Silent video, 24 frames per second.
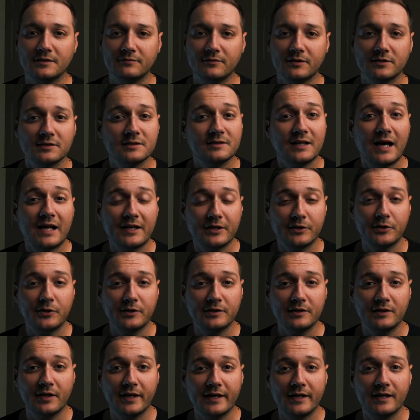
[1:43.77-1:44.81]
If there's a lot of
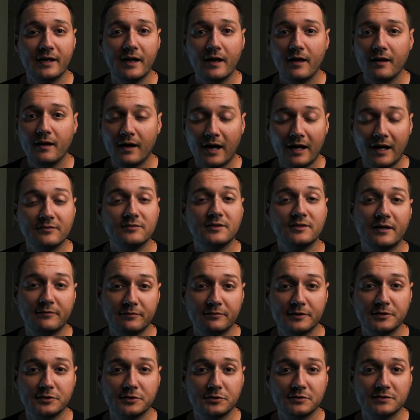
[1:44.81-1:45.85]
good light, I'll
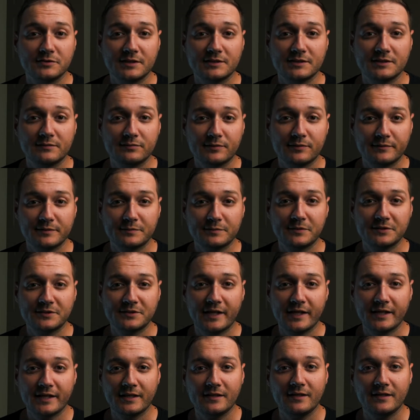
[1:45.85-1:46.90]
definitely shoot 60 frames per
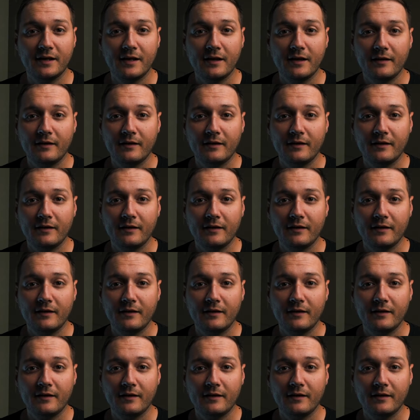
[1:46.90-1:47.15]
second.